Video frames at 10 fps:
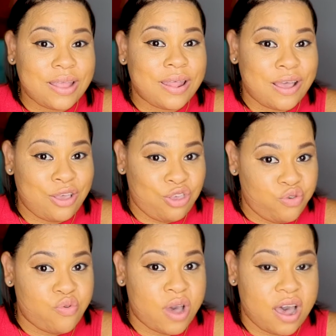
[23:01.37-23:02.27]
that
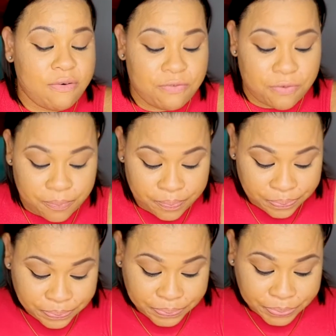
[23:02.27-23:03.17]
you have.
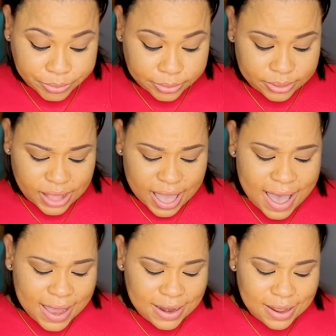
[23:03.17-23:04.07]

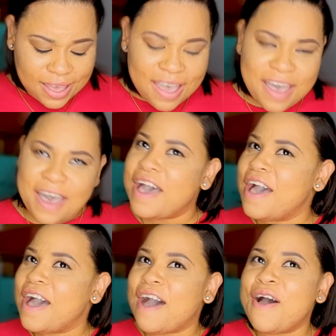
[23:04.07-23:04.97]
And
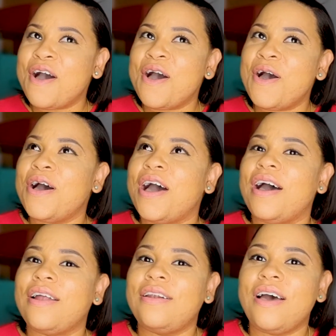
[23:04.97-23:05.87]

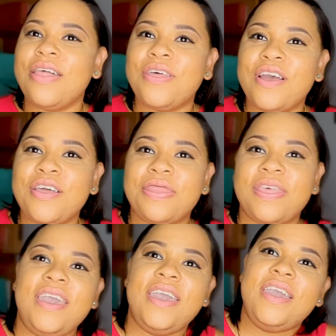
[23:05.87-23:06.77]
another
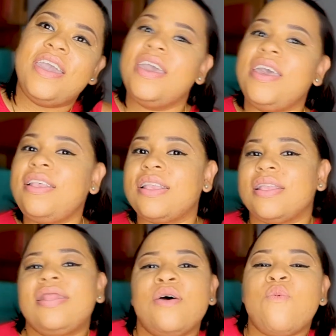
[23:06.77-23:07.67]
thing is
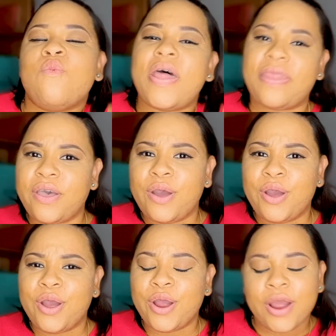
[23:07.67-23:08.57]
the
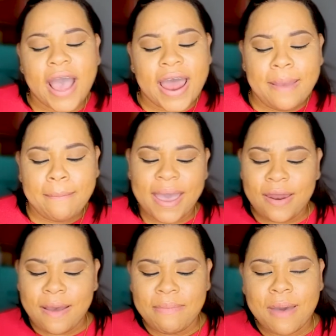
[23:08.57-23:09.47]
weather. And it might
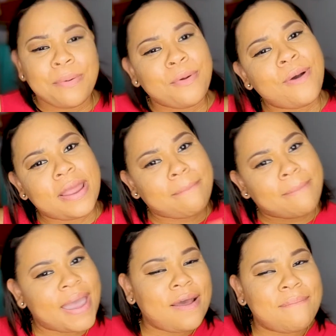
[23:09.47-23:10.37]
not be a pro and it
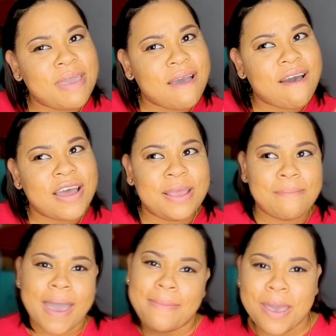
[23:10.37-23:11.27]
might not be a con. It
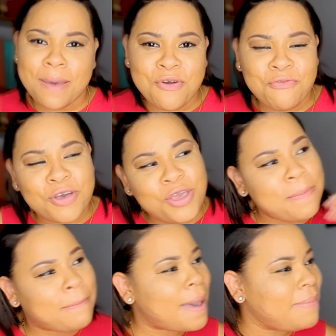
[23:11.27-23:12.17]
might be a pro for you, it
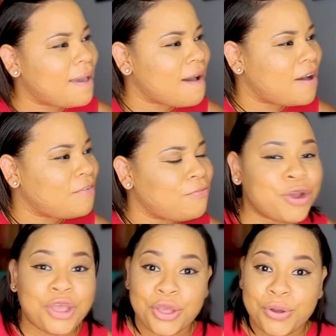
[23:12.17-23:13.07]
might be a con for
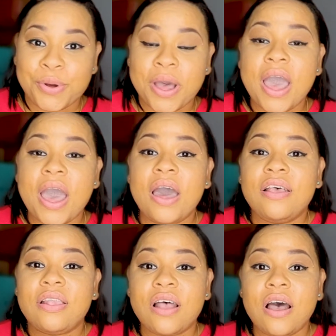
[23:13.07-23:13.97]
you.
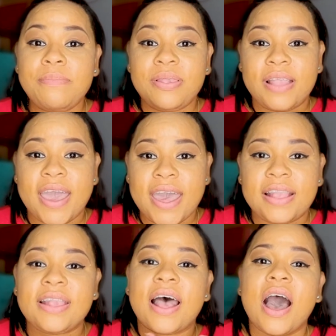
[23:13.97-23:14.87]
Some
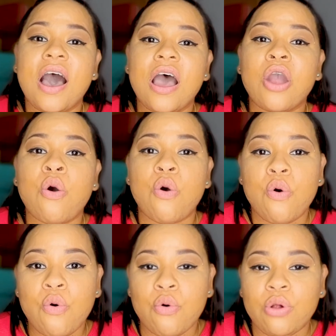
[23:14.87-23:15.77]
states are
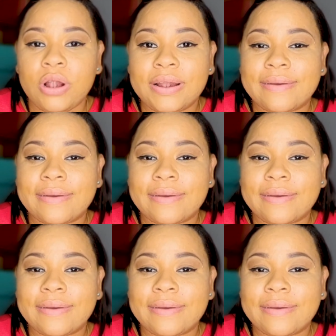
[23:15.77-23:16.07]
cold.